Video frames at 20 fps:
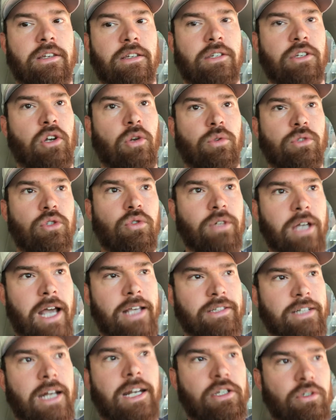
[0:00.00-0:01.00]
You know, you
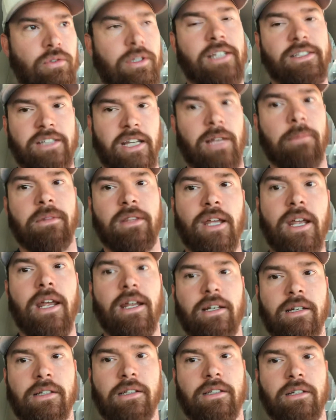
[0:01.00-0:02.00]
guys got to do the same thing.
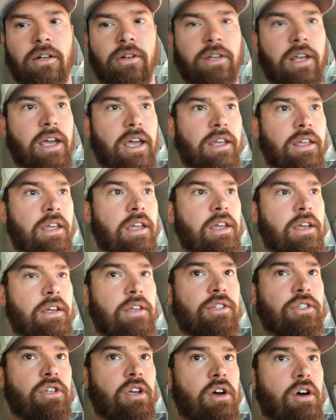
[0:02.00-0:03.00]
Okay.
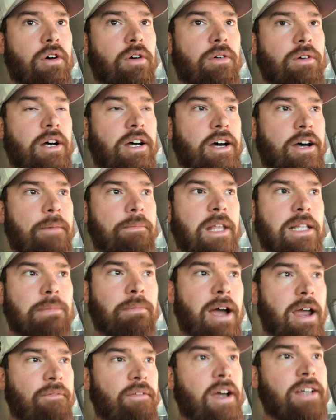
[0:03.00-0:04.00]
So um, that's
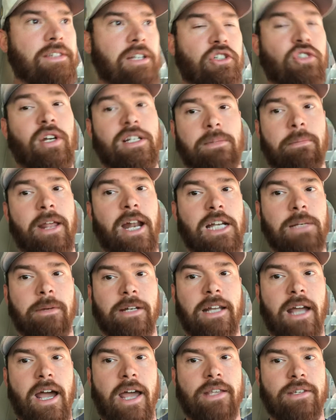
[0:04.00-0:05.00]
my advice on stress management,
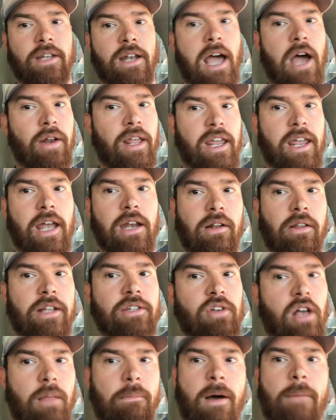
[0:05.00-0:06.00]
guys, and how to handle it.
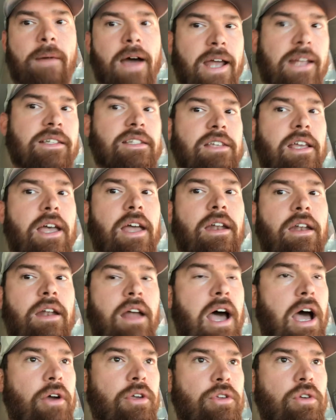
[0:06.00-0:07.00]
It's all about mindset and
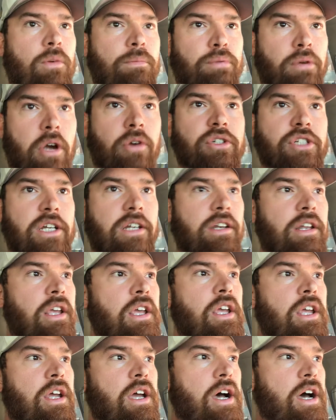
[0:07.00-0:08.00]
how you approach it
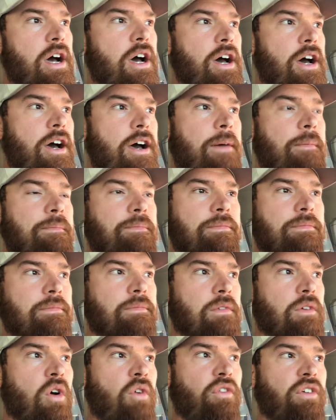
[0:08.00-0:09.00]
um,
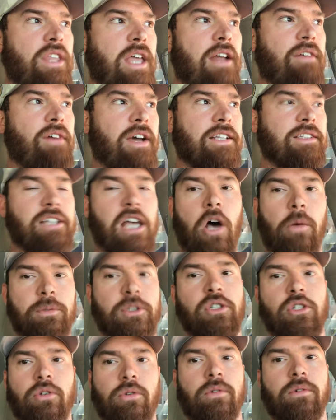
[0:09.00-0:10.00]
hopefully that advice
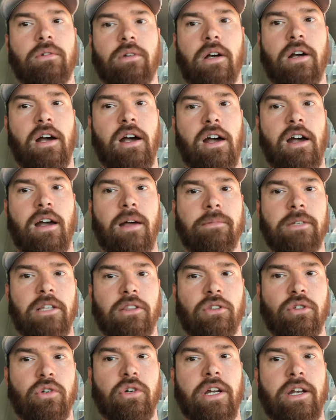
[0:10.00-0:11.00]
helps you uh, get
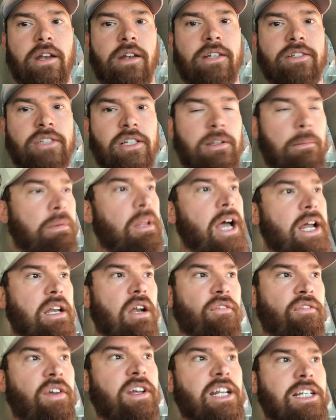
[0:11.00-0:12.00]
through it and this does apply to
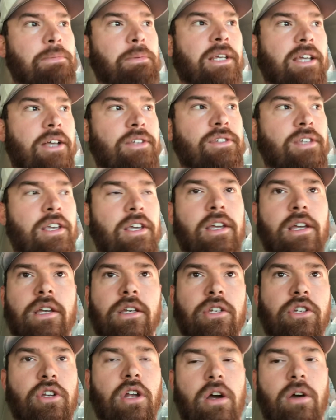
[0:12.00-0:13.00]
your fitness because
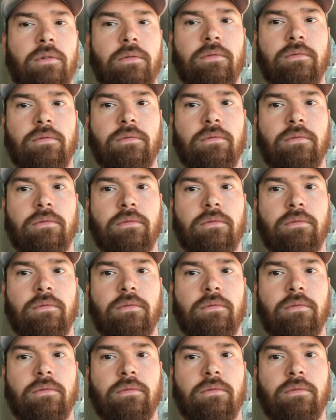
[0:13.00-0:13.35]
you know